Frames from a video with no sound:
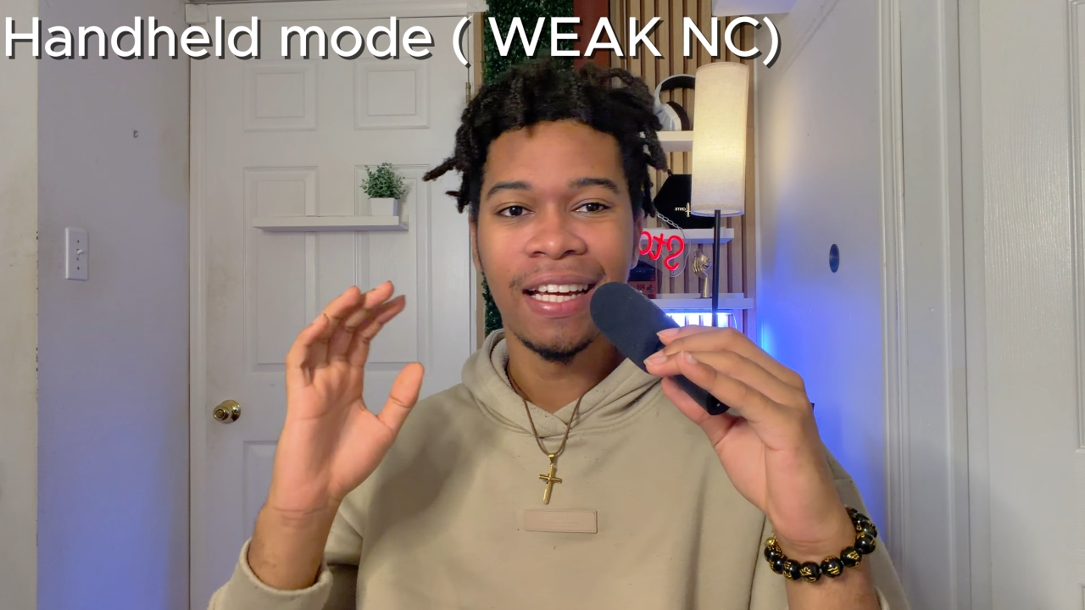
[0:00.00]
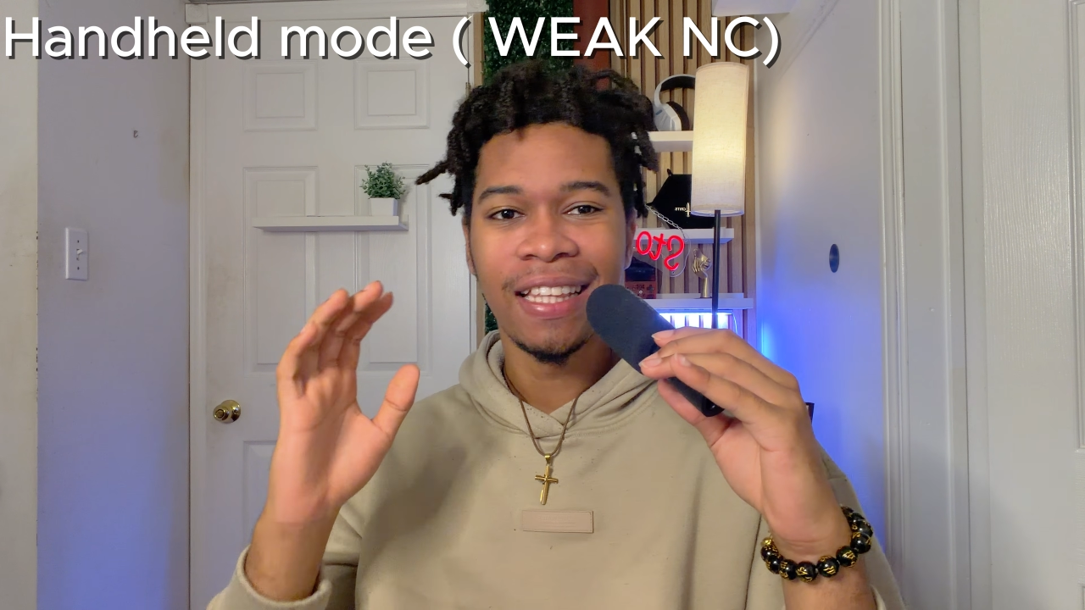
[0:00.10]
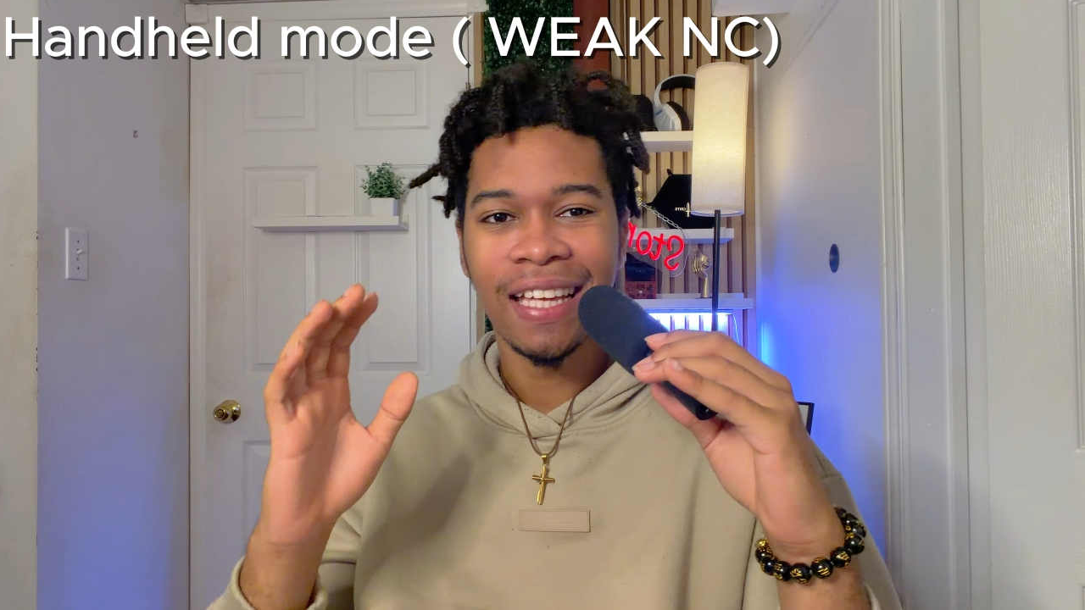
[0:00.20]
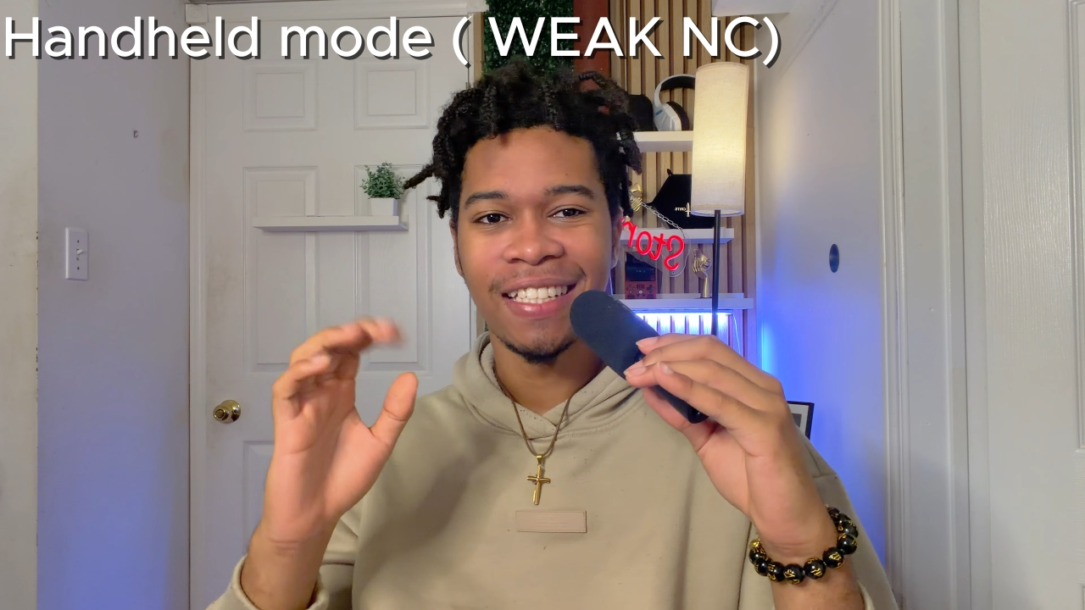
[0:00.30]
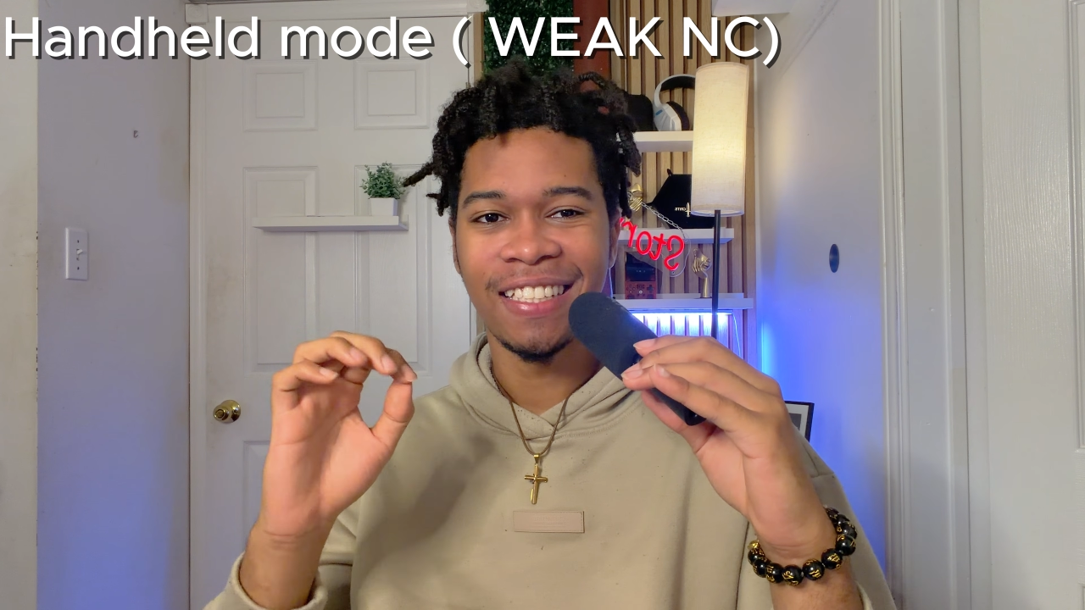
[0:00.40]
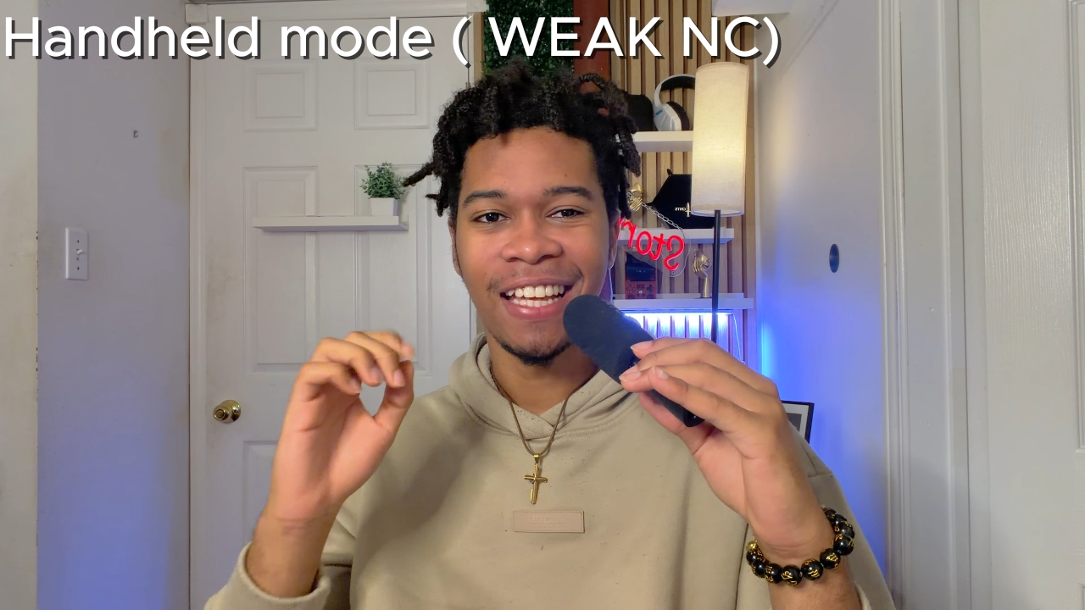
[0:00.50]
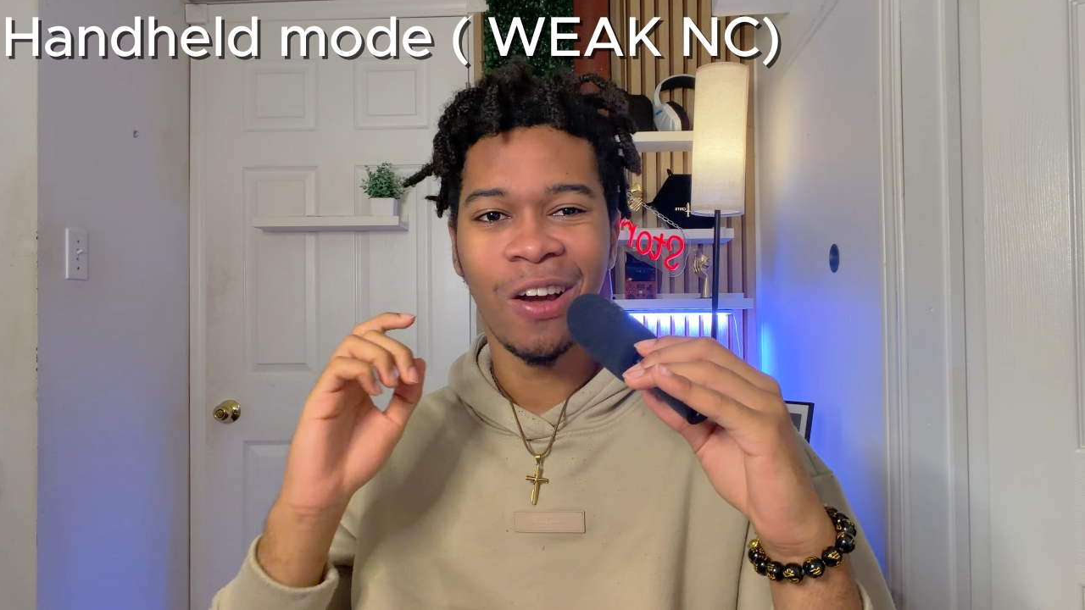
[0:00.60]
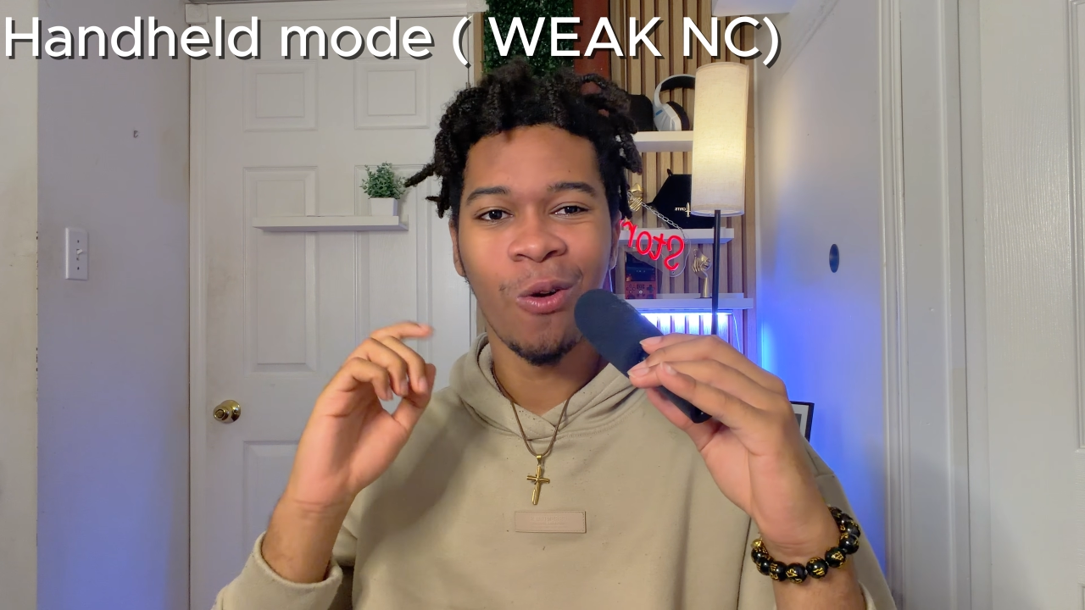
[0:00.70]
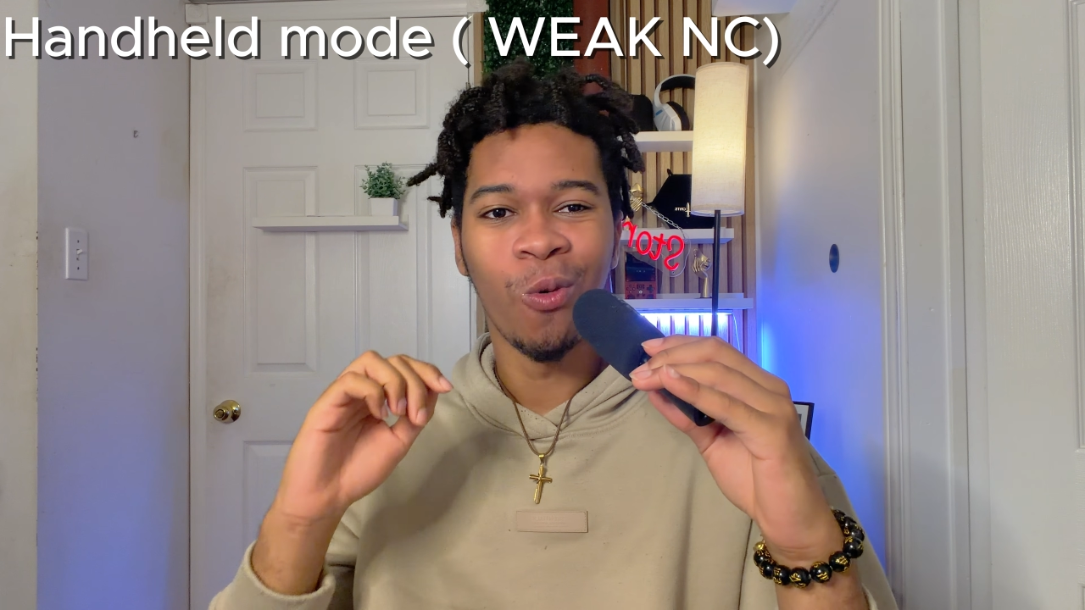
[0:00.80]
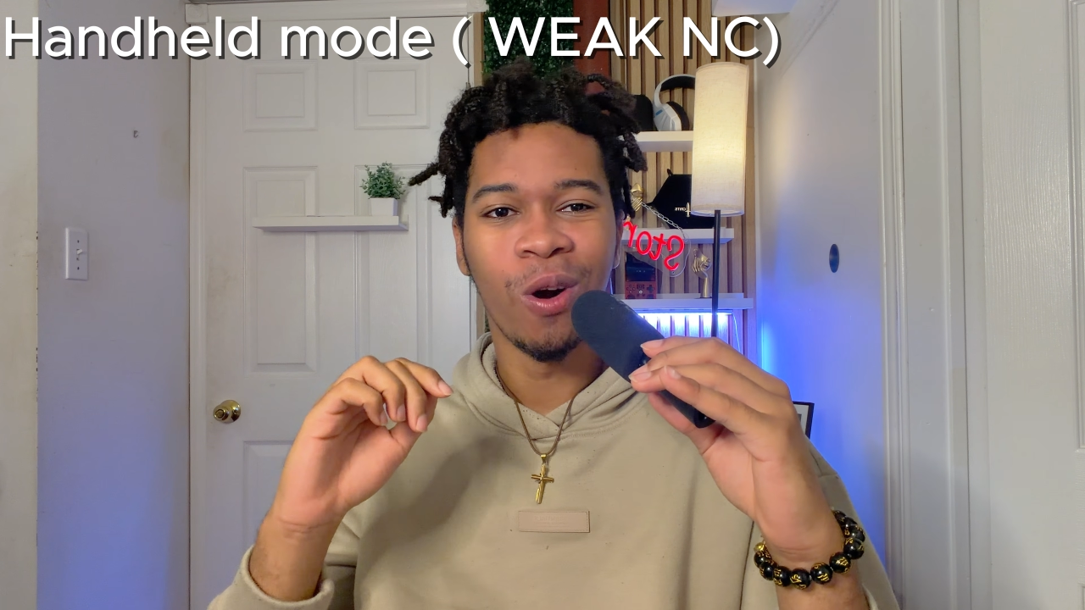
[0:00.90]
Testing
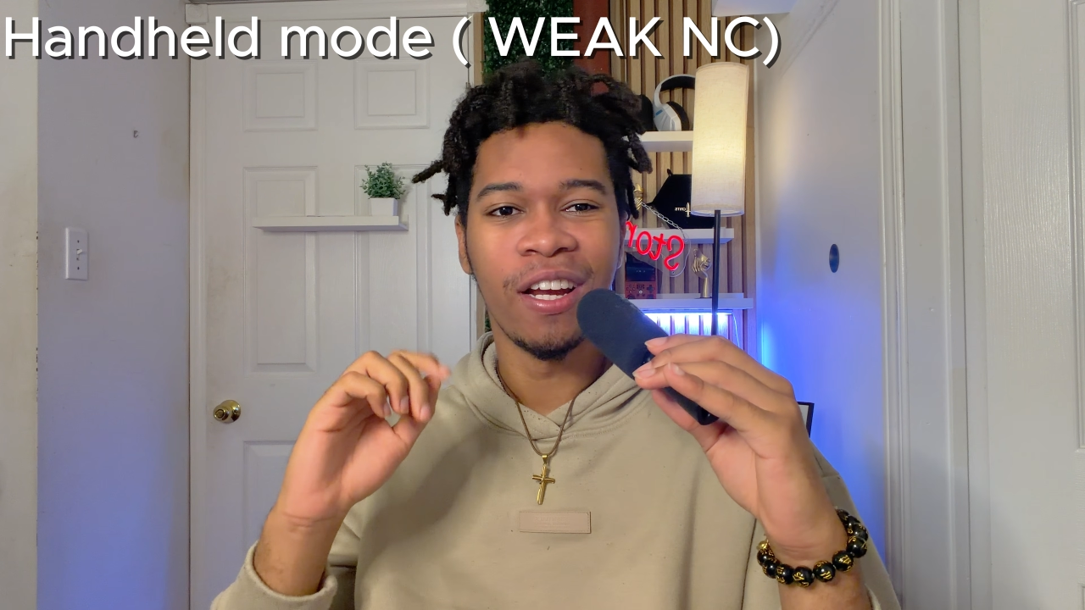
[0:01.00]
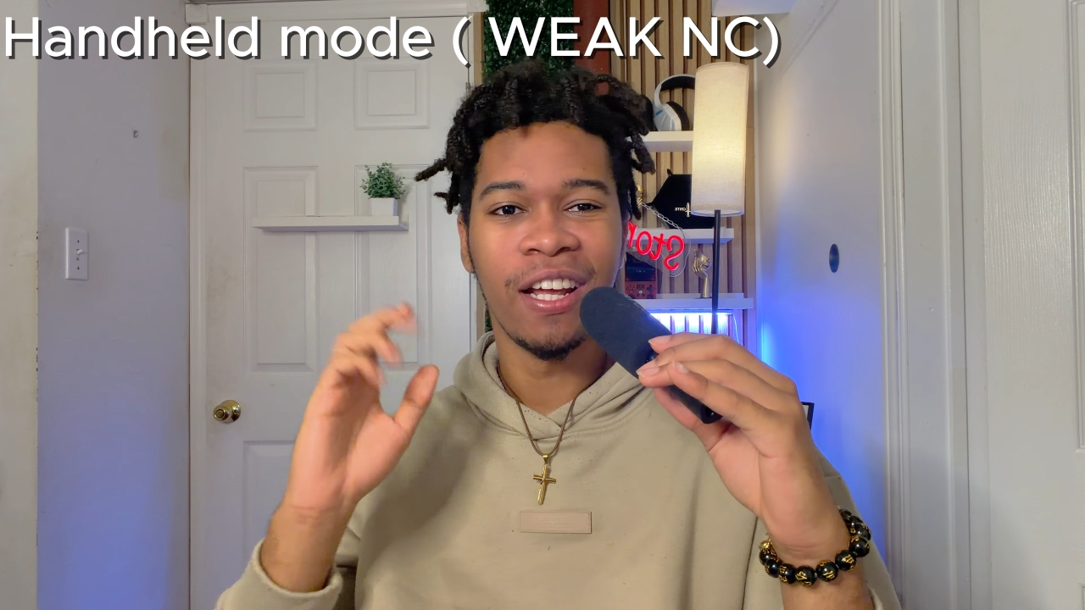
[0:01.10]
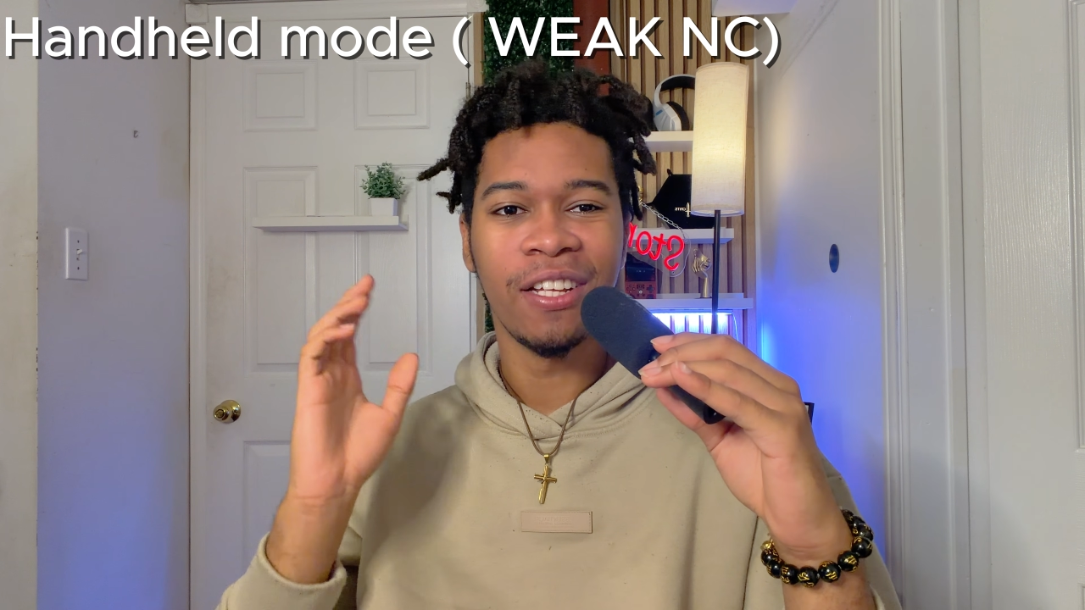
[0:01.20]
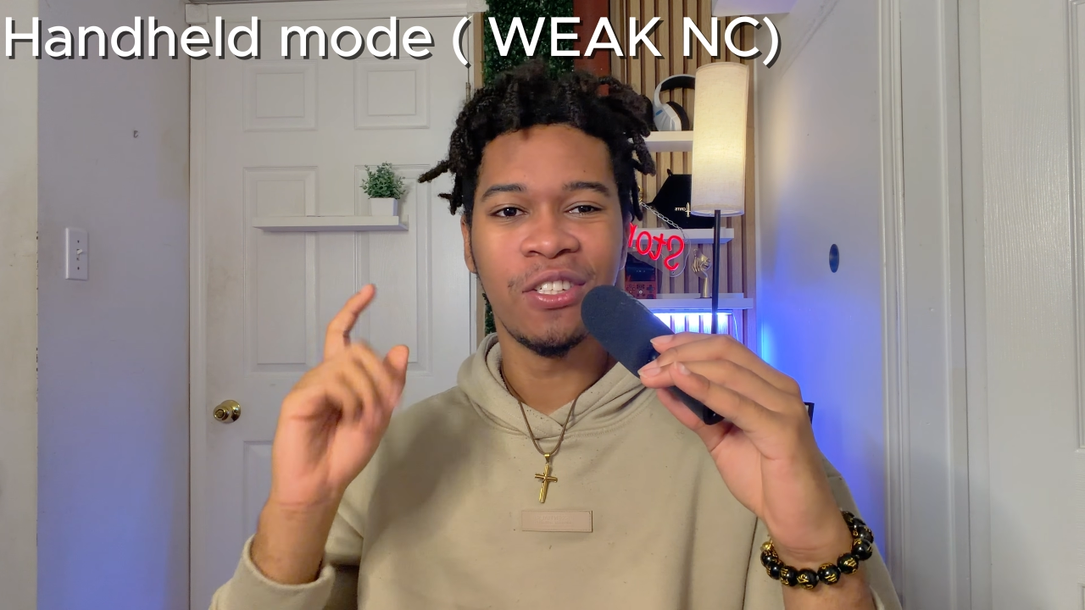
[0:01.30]
1,